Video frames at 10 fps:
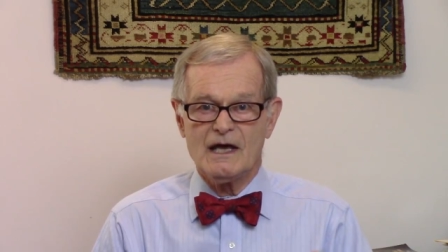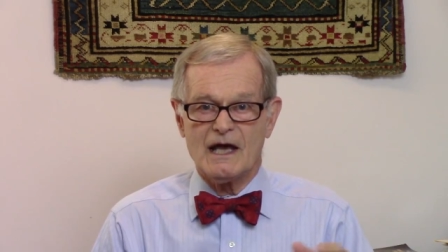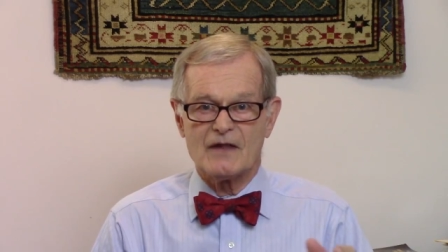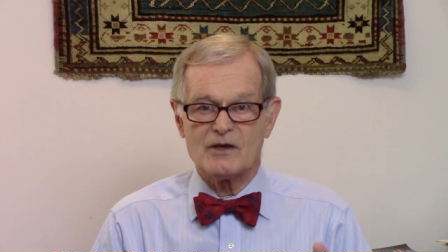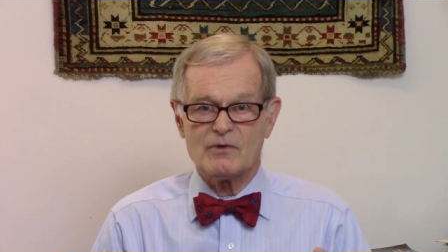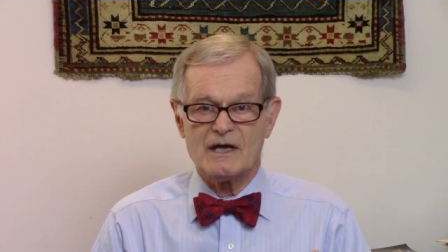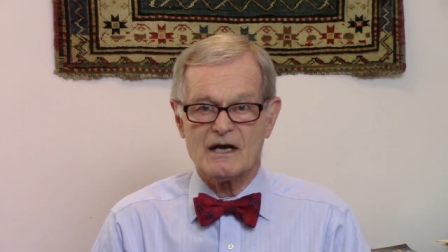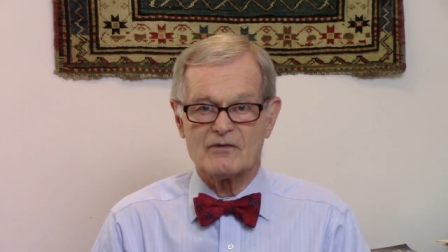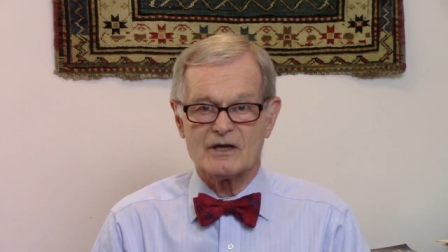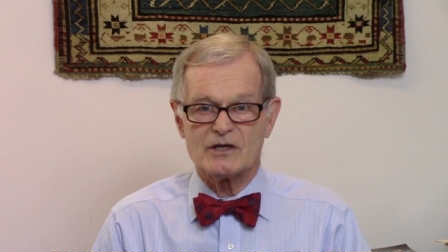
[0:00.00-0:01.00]
And then we
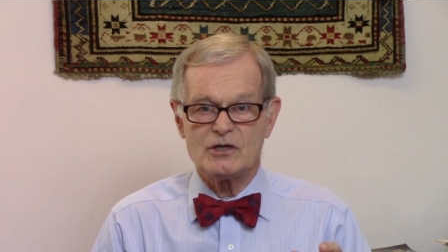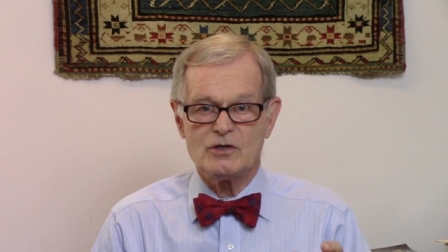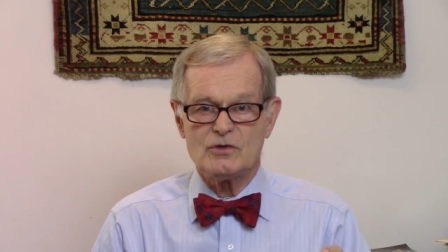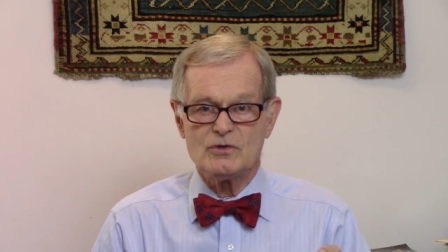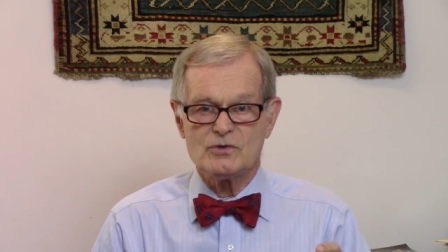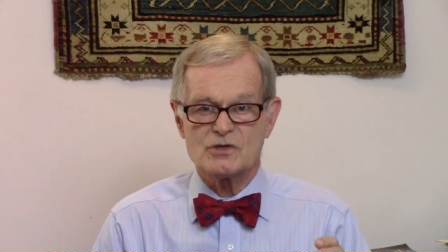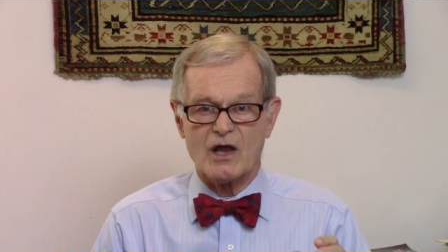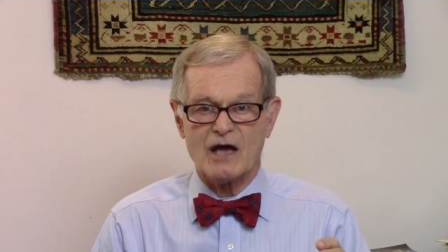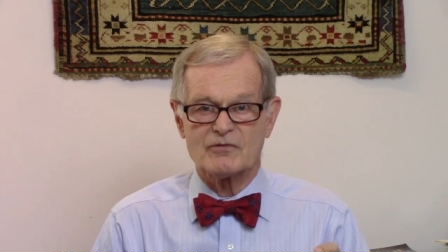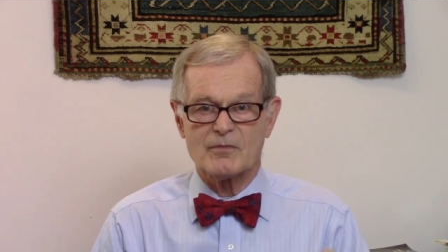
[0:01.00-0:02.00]
have a huge
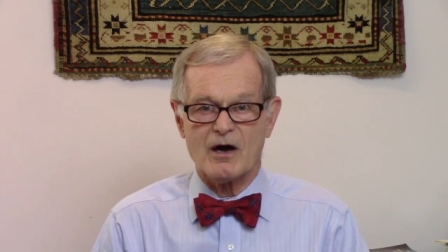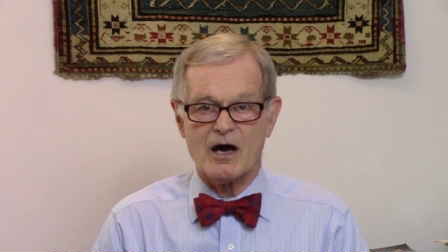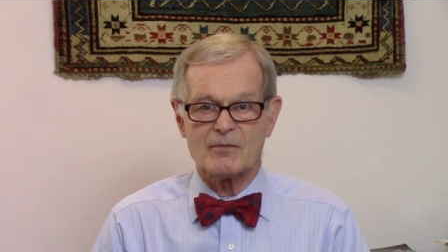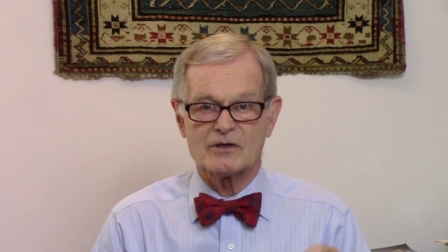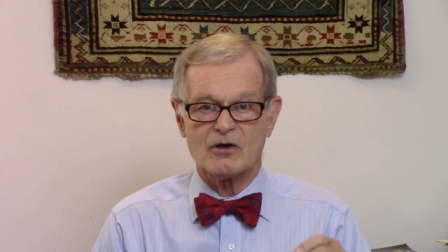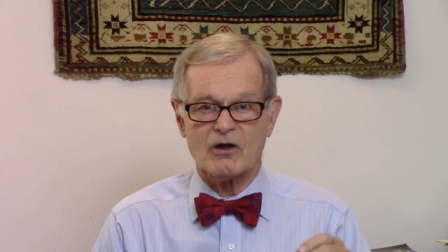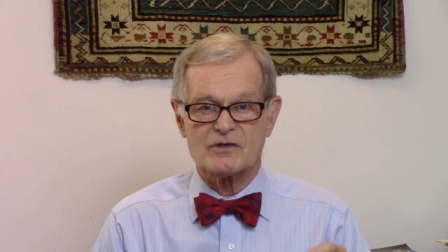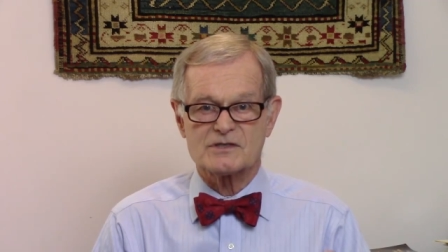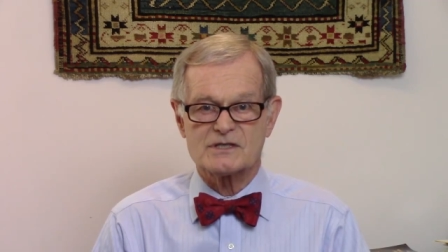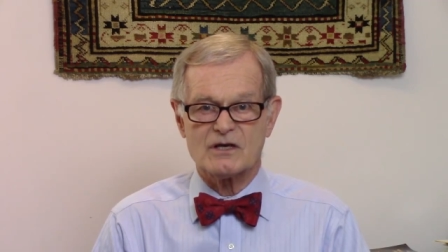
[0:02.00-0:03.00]
life of Muhammad called the
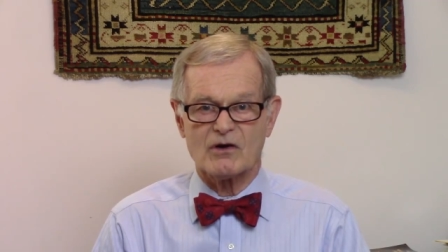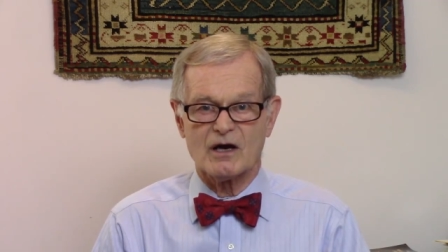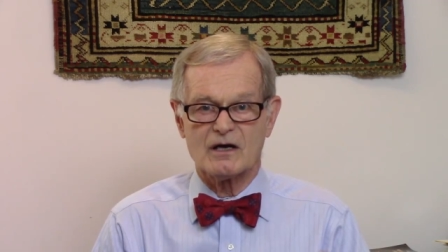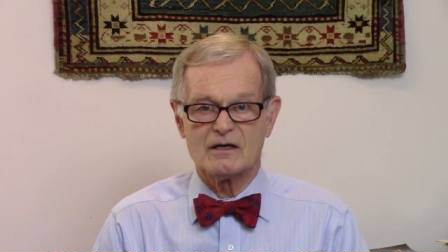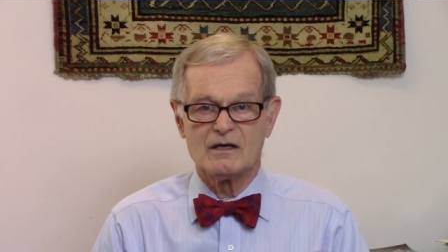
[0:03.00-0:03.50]
Sira.